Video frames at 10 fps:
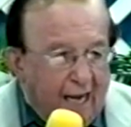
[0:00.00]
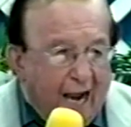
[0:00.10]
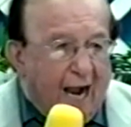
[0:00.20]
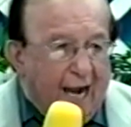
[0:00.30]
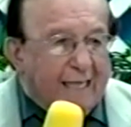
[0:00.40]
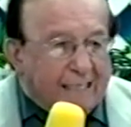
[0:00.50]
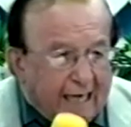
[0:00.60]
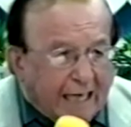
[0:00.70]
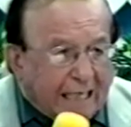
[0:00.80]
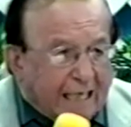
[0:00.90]
I
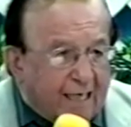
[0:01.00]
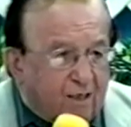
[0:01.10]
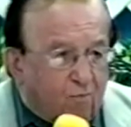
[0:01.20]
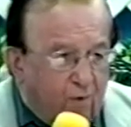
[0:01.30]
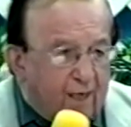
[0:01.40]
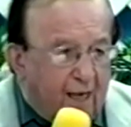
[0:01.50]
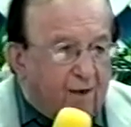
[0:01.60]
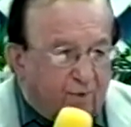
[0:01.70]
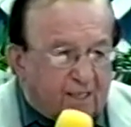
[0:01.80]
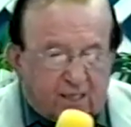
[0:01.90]
died when I
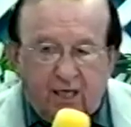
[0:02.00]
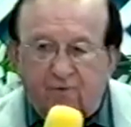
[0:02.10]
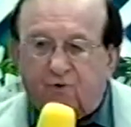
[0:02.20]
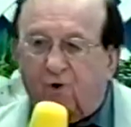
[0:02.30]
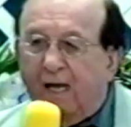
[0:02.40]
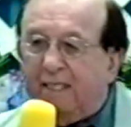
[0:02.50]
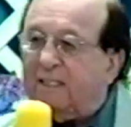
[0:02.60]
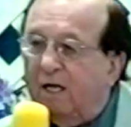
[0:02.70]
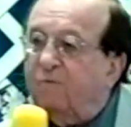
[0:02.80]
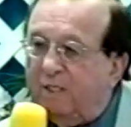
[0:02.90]
received Christ
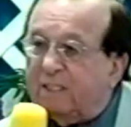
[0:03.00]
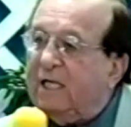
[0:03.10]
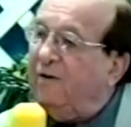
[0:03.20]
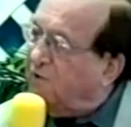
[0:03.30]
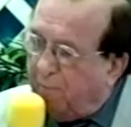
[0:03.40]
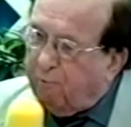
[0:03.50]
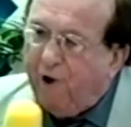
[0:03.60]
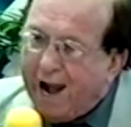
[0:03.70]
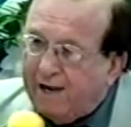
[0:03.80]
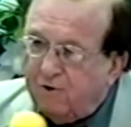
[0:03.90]
and received a
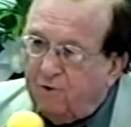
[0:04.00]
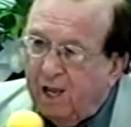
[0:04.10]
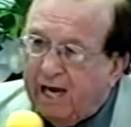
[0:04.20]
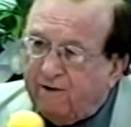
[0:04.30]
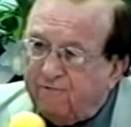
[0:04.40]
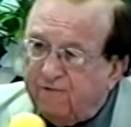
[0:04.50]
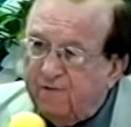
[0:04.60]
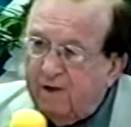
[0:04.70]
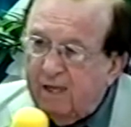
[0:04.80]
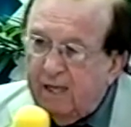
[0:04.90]
brand new life.
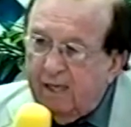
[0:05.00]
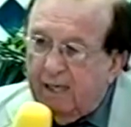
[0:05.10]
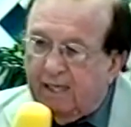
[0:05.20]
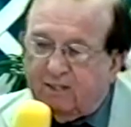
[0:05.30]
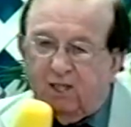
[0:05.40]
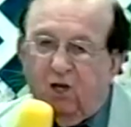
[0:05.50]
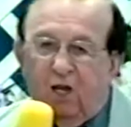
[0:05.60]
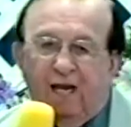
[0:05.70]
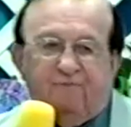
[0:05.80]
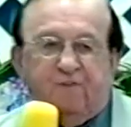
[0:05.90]
It's the
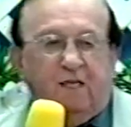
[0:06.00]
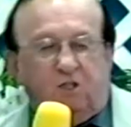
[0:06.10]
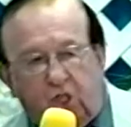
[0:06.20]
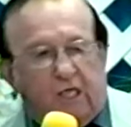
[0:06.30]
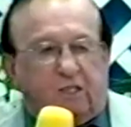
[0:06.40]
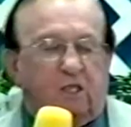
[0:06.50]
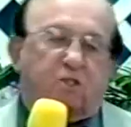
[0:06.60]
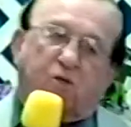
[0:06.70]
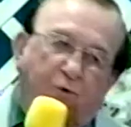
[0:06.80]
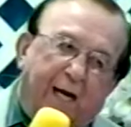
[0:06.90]
life that Jesus
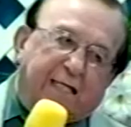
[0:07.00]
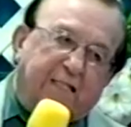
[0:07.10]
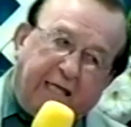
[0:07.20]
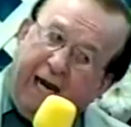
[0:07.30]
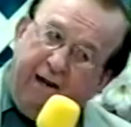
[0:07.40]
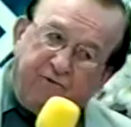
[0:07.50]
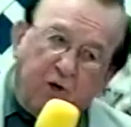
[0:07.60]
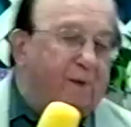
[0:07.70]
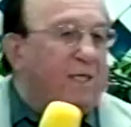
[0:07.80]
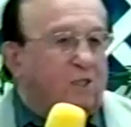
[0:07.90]
Christ gave to
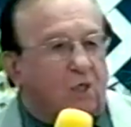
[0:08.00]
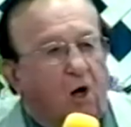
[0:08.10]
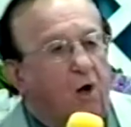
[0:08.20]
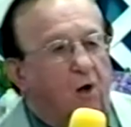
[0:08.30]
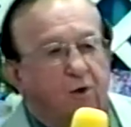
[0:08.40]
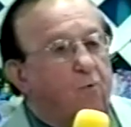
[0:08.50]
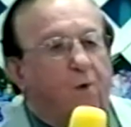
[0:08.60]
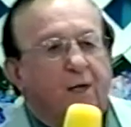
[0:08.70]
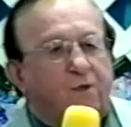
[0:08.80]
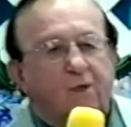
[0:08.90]
me. It's called the
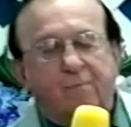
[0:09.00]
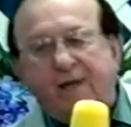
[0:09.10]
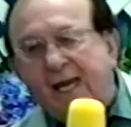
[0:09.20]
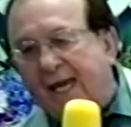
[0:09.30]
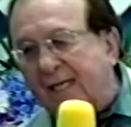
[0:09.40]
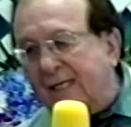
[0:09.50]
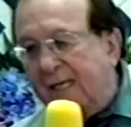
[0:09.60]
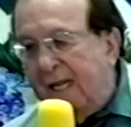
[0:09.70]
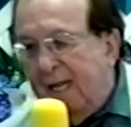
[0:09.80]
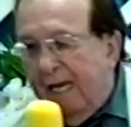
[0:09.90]
one new man.
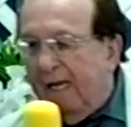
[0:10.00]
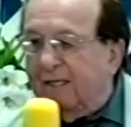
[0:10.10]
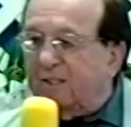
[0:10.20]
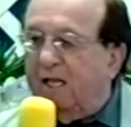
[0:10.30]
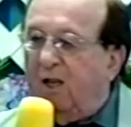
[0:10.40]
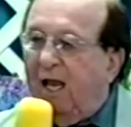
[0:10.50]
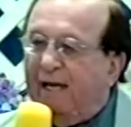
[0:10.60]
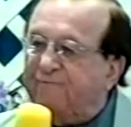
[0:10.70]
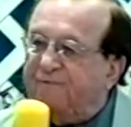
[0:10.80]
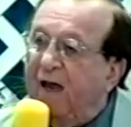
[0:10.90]
It is the
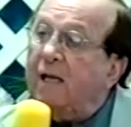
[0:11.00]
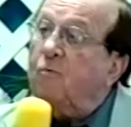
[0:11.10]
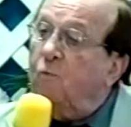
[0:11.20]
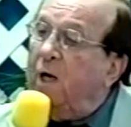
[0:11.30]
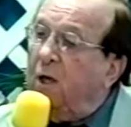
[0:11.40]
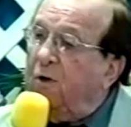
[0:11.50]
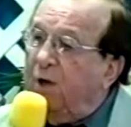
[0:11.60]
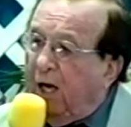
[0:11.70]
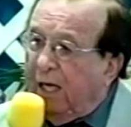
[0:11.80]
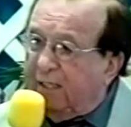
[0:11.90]
life that will
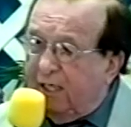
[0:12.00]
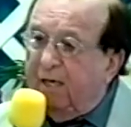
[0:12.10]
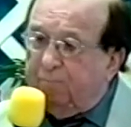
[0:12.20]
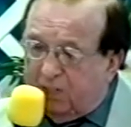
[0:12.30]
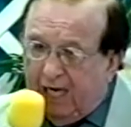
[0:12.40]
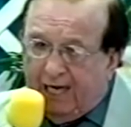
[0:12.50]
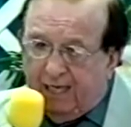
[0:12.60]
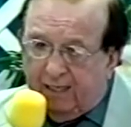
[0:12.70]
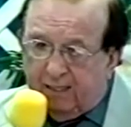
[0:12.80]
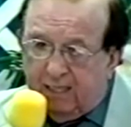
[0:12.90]
not keep
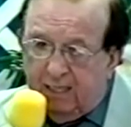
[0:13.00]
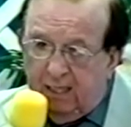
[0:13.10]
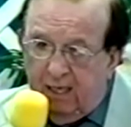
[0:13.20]
silent.